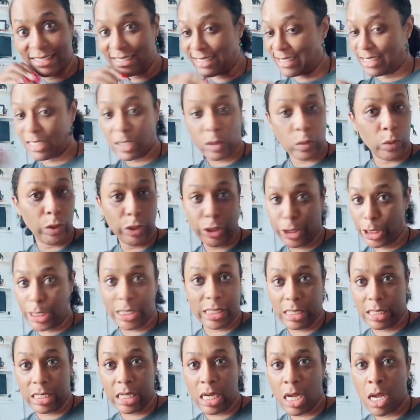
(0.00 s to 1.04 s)
since we're
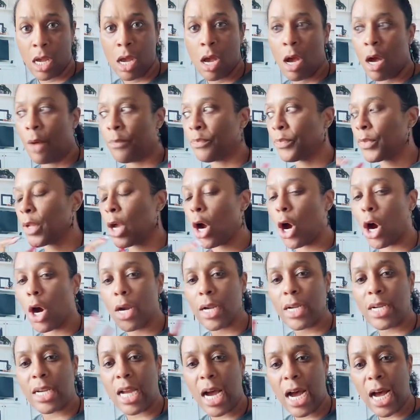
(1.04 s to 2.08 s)
just,
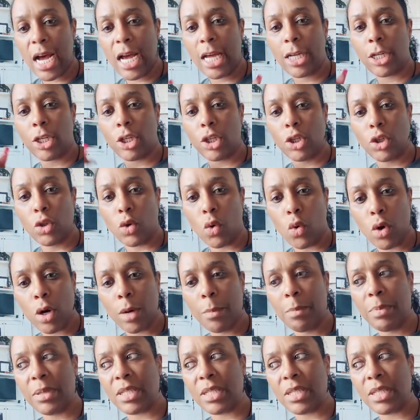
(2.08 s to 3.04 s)
are not your